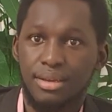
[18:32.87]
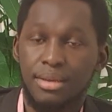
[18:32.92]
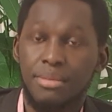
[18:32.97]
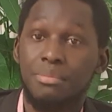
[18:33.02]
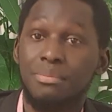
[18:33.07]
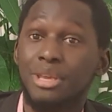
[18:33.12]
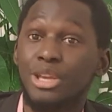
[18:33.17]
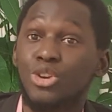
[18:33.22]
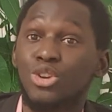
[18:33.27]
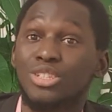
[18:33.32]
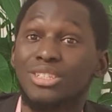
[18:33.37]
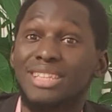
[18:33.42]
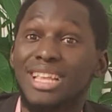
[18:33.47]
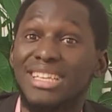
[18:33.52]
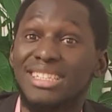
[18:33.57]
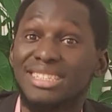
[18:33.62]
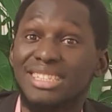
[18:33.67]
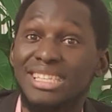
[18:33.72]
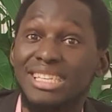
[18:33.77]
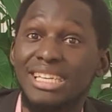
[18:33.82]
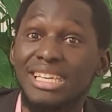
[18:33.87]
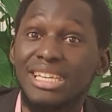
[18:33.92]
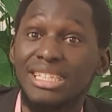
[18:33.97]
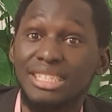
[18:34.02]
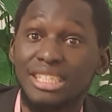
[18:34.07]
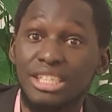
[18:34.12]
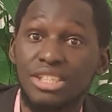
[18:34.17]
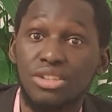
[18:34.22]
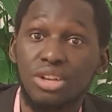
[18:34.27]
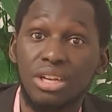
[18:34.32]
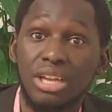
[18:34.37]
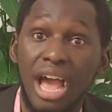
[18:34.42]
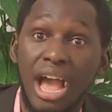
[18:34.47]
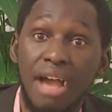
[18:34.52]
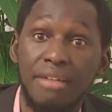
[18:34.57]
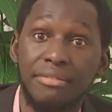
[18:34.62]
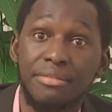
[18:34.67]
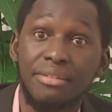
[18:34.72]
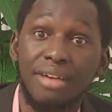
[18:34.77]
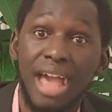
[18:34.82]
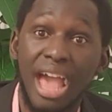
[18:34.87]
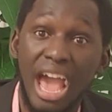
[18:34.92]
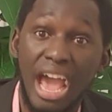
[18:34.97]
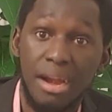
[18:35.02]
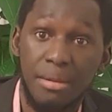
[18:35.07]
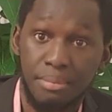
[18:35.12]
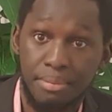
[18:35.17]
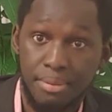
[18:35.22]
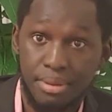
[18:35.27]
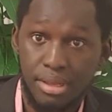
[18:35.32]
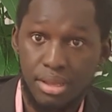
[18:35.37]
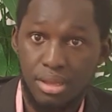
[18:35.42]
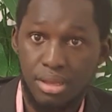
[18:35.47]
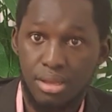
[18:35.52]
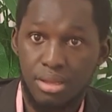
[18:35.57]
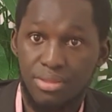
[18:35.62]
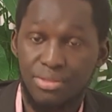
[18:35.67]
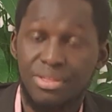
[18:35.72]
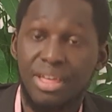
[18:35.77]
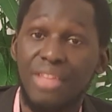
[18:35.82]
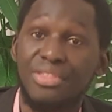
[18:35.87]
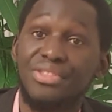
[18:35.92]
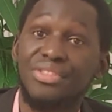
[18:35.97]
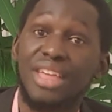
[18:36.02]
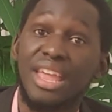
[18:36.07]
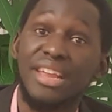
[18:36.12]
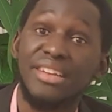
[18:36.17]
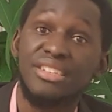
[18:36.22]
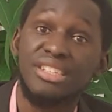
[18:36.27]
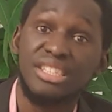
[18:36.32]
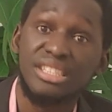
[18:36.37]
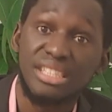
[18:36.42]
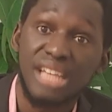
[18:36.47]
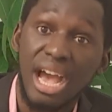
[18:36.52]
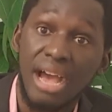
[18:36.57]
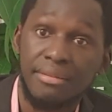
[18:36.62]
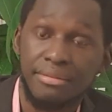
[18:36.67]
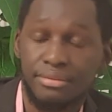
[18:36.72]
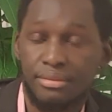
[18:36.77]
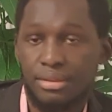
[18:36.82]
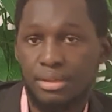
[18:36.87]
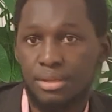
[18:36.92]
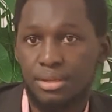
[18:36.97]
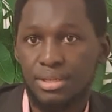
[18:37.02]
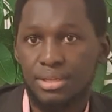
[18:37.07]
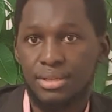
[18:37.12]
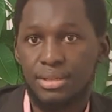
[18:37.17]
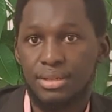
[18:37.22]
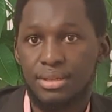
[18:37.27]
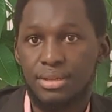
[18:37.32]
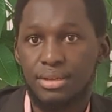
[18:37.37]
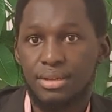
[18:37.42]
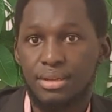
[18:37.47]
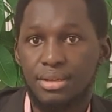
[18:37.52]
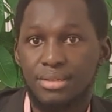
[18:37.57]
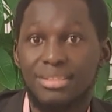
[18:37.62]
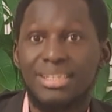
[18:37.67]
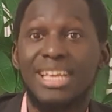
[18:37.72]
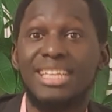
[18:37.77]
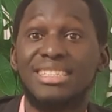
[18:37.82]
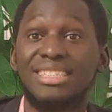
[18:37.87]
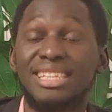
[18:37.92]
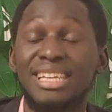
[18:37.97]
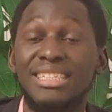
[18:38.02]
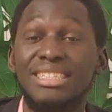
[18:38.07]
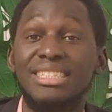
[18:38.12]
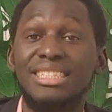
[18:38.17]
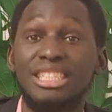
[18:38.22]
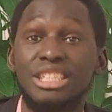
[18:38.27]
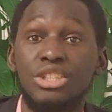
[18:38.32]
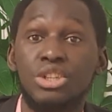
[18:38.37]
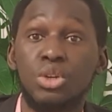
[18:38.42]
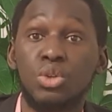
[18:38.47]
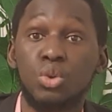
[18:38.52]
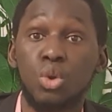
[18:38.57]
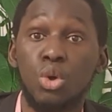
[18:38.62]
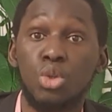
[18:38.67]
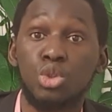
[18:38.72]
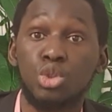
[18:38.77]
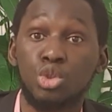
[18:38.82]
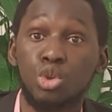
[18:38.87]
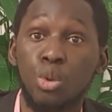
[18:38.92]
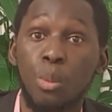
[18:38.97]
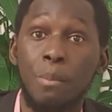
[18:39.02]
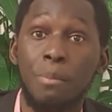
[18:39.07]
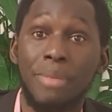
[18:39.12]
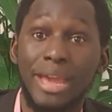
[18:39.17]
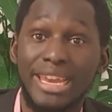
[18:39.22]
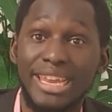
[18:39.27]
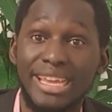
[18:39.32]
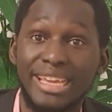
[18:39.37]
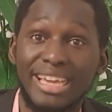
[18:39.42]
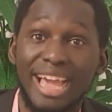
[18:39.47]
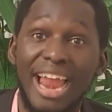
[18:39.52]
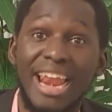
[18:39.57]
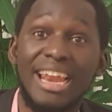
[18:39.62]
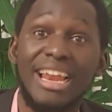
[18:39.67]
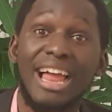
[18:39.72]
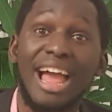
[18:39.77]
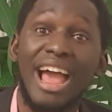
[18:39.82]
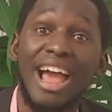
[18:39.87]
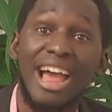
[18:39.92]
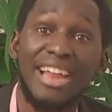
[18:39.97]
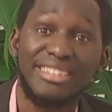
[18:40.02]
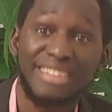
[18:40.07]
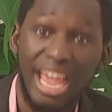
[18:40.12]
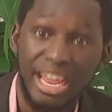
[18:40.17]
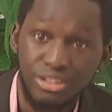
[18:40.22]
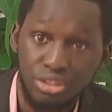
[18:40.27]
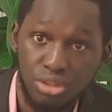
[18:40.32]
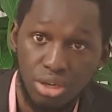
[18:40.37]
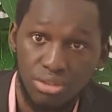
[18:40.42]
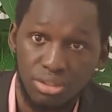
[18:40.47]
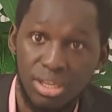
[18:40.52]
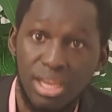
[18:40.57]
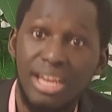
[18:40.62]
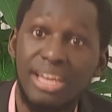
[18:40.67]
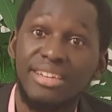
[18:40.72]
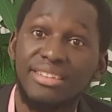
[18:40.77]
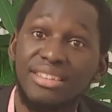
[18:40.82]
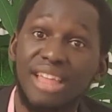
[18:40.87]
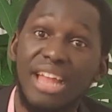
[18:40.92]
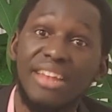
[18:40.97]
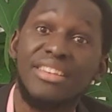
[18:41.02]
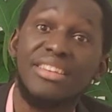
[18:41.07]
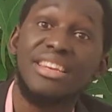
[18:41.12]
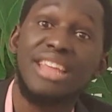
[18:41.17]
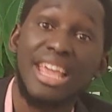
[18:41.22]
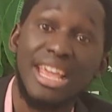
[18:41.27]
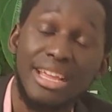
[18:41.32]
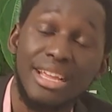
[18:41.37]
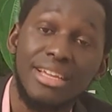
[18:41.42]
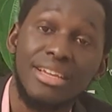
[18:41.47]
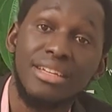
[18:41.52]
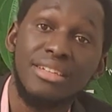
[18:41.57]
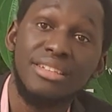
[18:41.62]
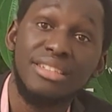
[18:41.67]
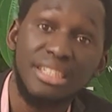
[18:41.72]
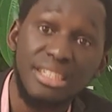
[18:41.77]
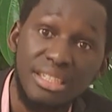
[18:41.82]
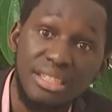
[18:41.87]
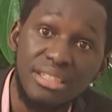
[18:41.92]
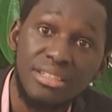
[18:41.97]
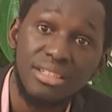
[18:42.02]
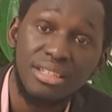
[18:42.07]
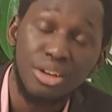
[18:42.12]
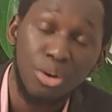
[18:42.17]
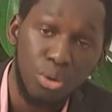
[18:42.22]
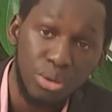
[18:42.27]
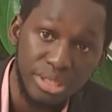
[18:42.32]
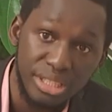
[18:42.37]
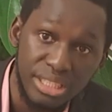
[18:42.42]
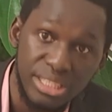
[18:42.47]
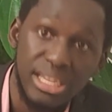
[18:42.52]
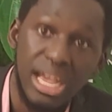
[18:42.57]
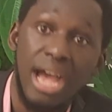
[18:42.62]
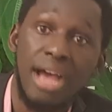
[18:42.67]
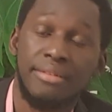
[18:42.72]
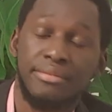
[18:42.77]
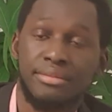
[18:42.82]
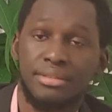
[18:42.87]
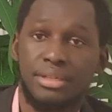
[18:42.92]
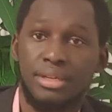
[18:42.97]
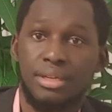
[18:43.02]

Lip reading: Because they still did not have help that they deserve. They still did not go through medical attentions that they need or deserve.